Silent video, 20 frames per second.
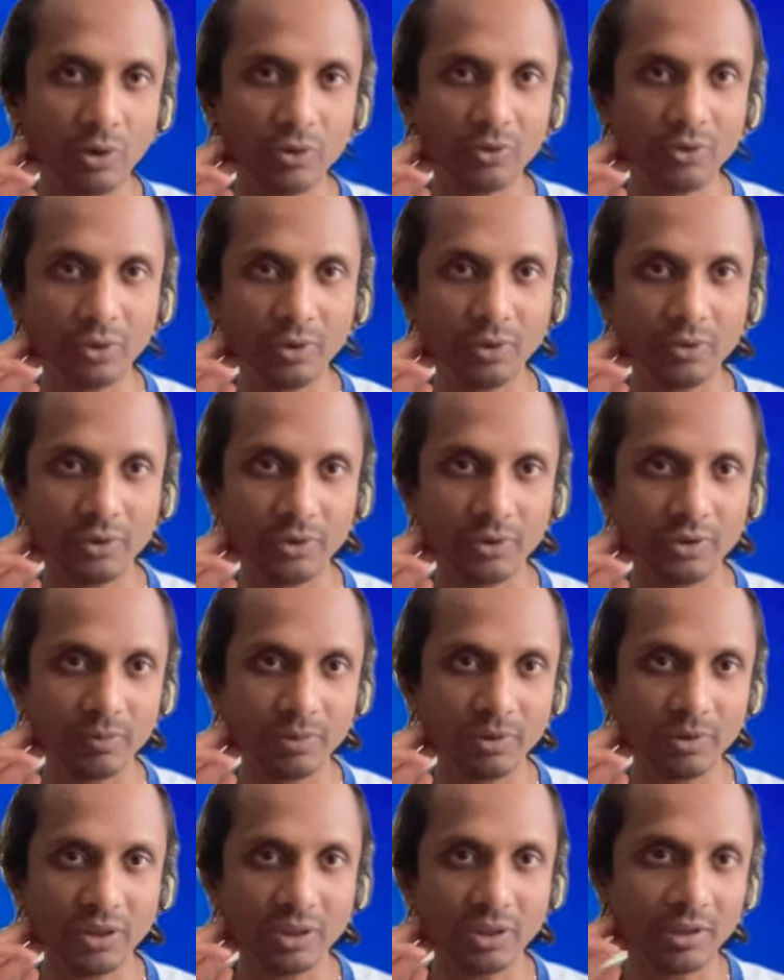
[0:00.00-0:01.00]
works also,
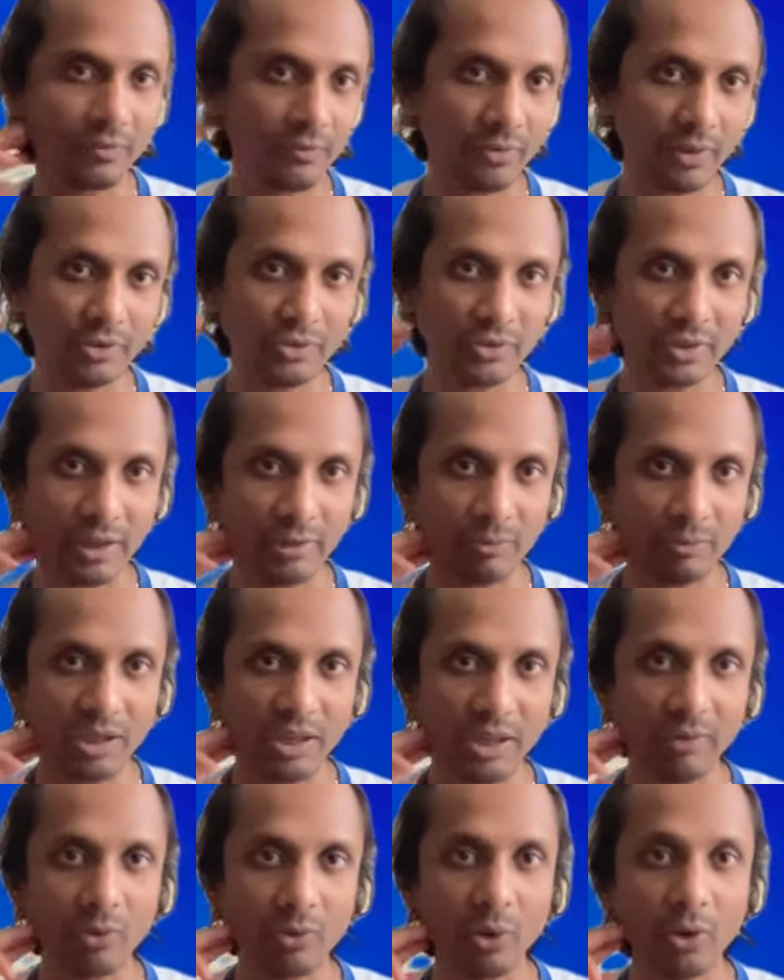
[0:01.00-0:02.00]
especially in France, like we
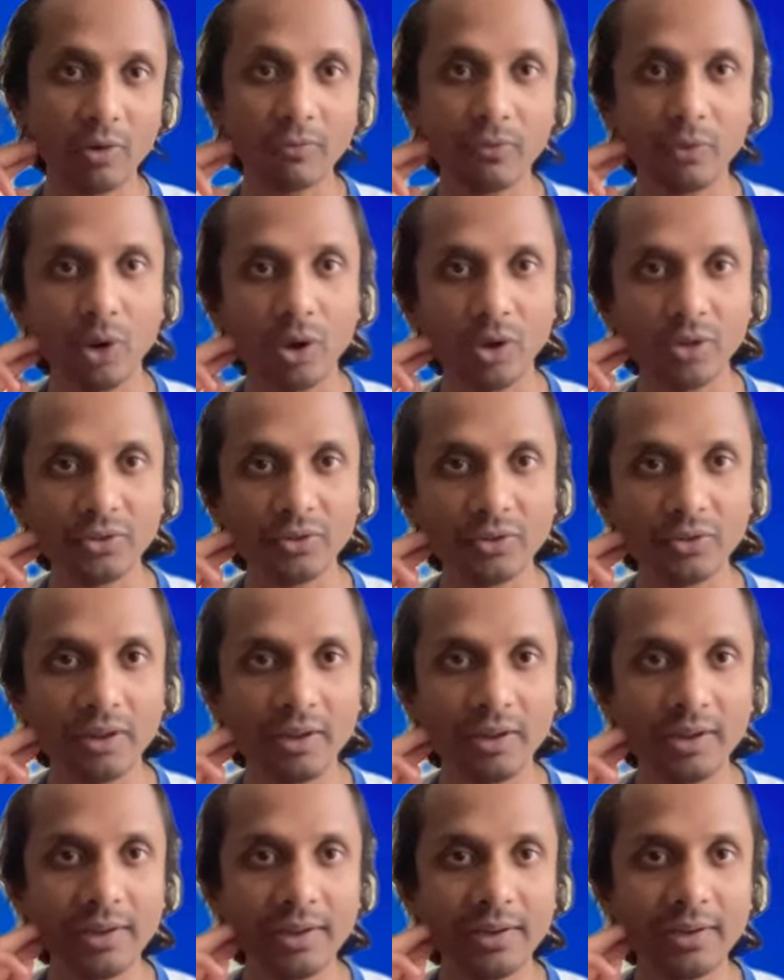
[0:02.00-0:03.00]
have a lot of laws.
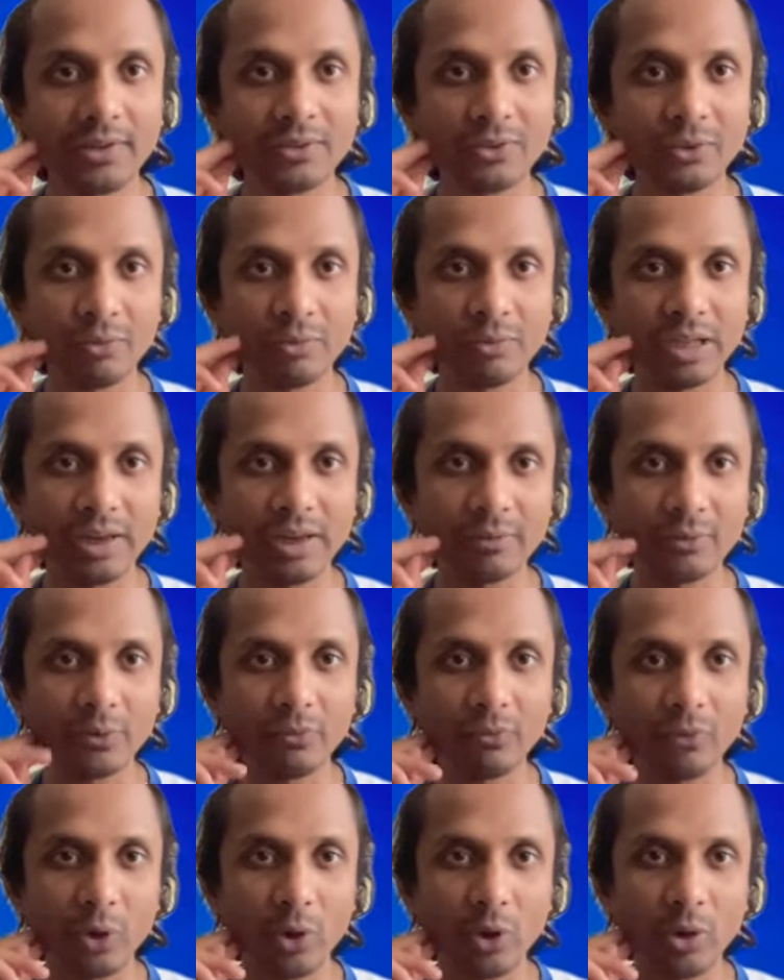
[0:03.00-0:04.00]
So we have to
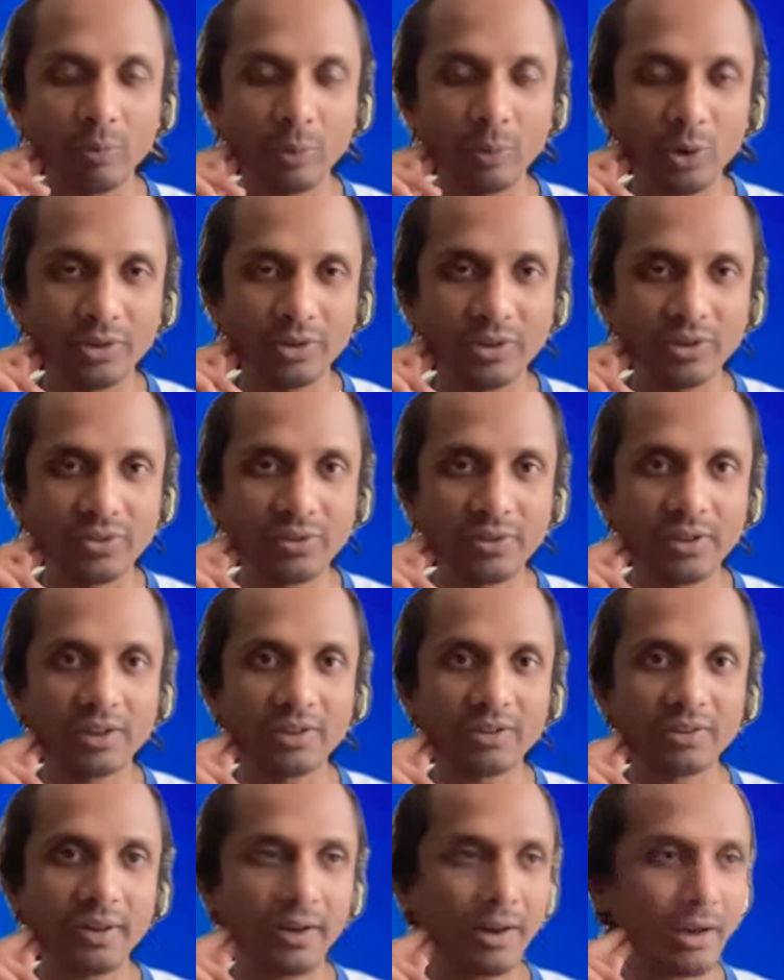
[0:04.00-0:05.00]
follow up all these
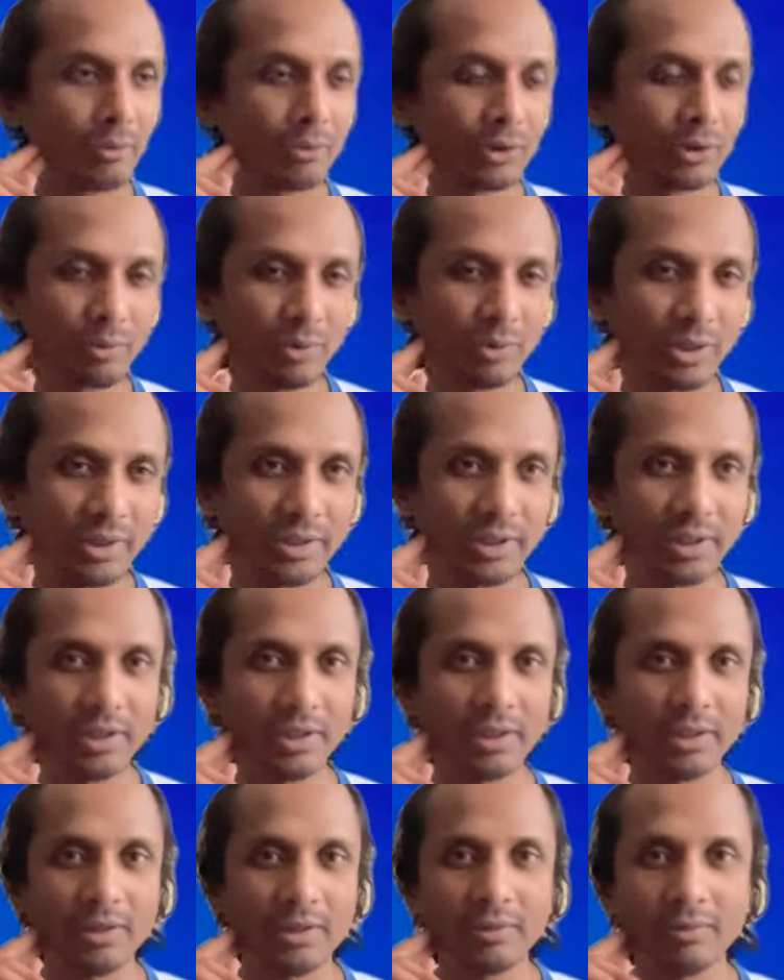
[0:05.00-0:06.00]
things,
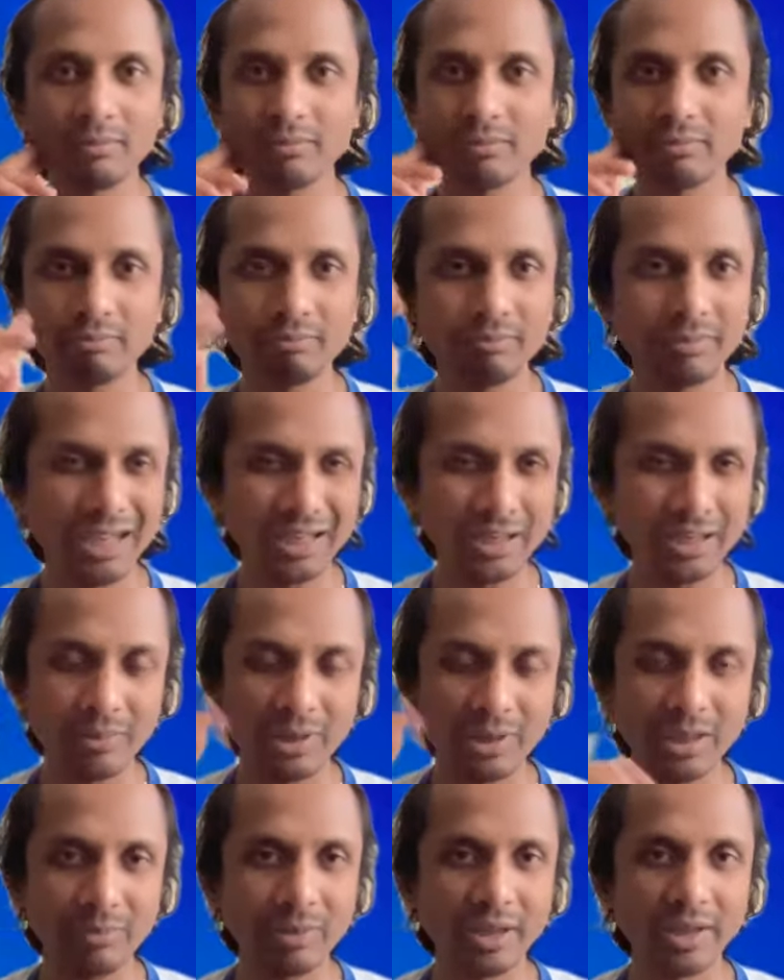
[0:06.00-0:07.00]
accountability,
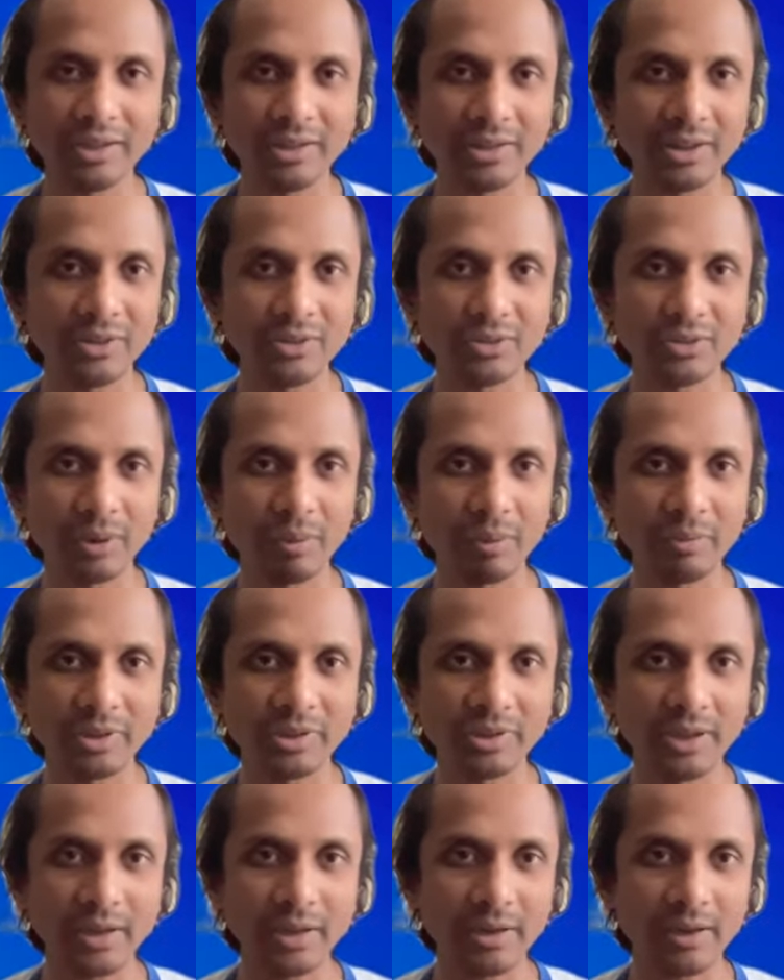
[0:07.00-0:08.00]
many things will be
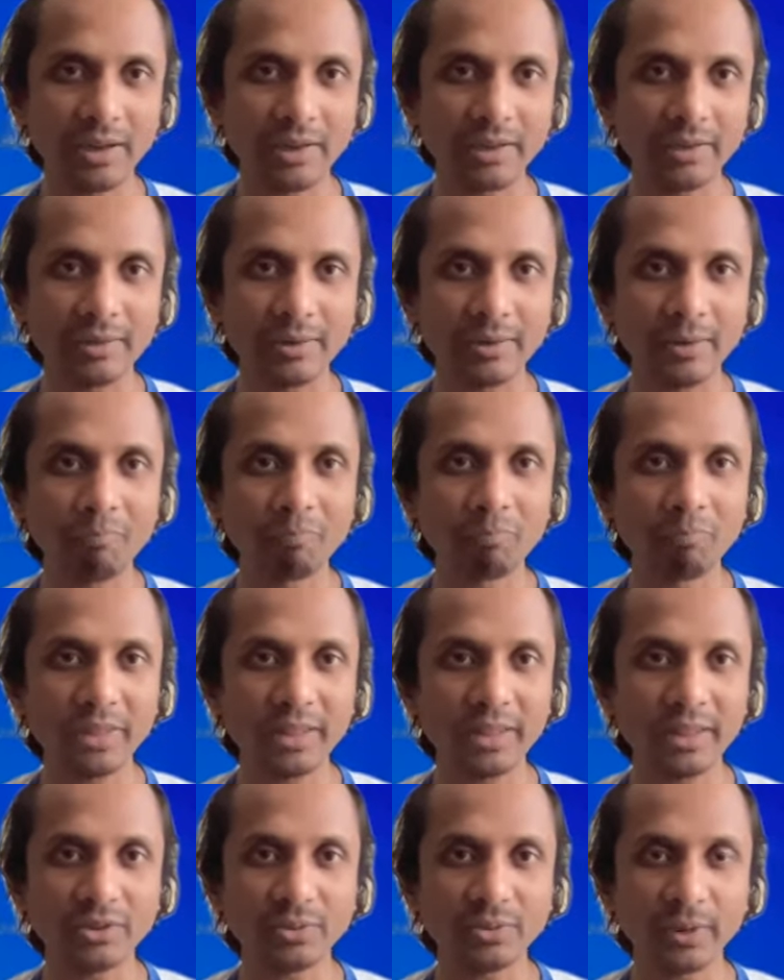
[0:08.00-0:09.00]
there. Like
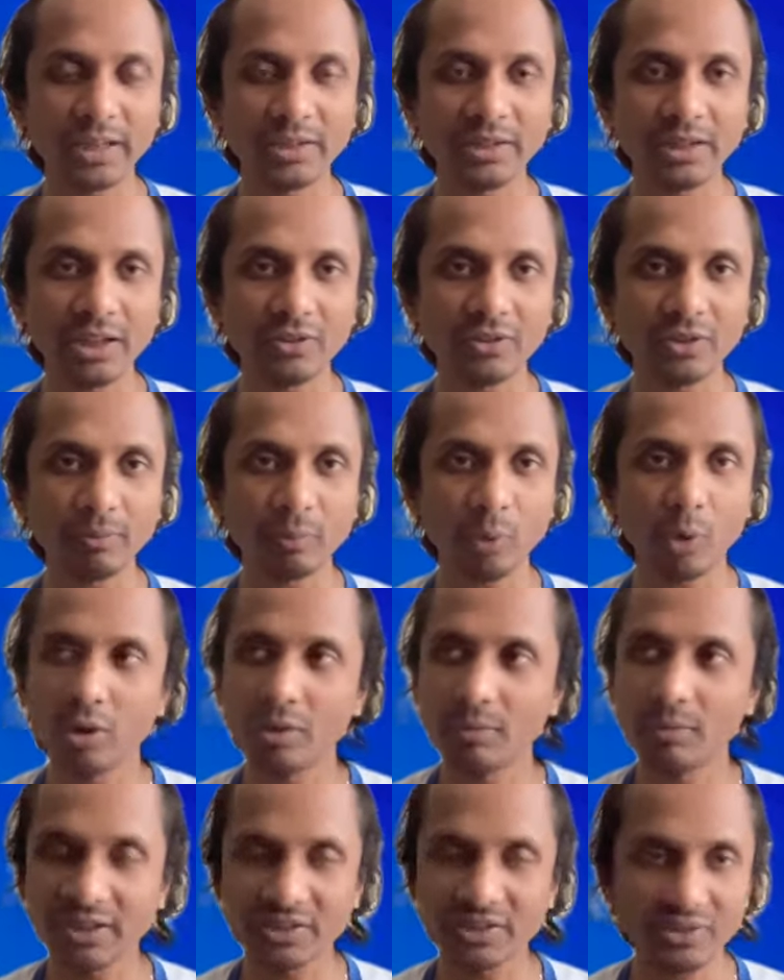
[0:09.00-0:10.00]
that's why it takes up
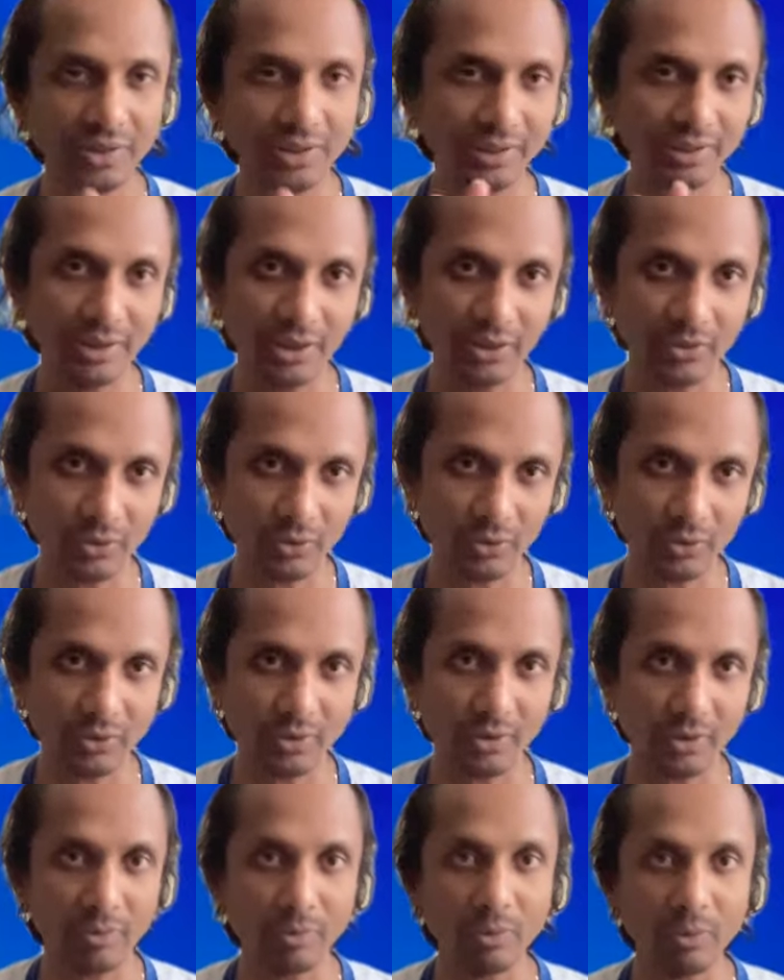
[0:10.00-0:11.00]
all my Saturdays
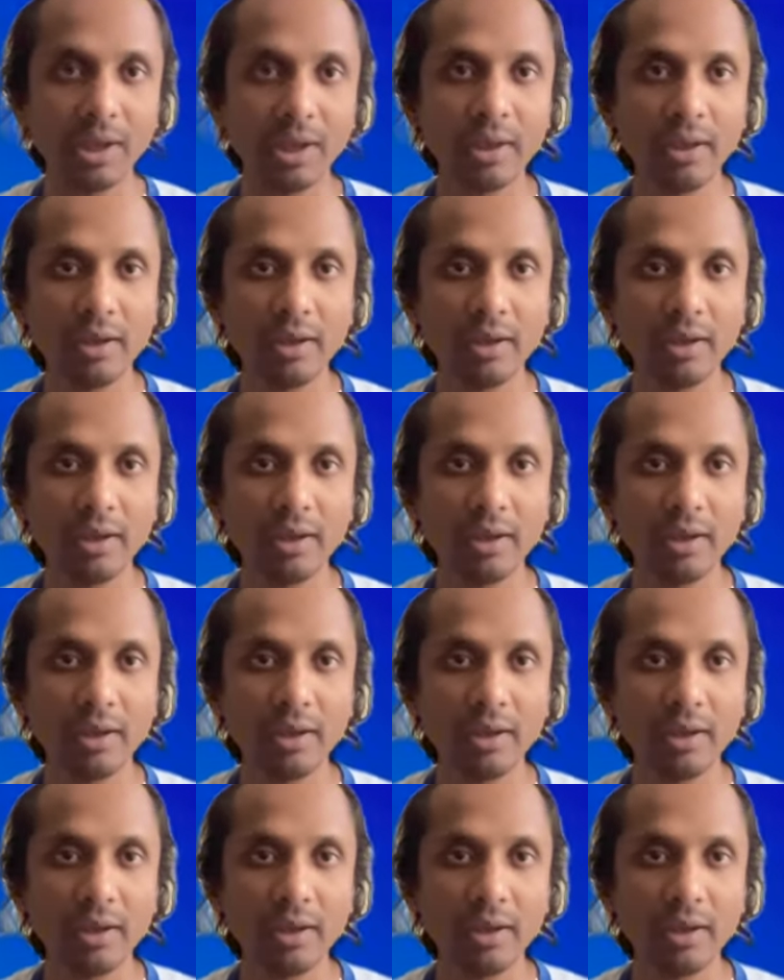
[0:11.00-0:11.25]
also now.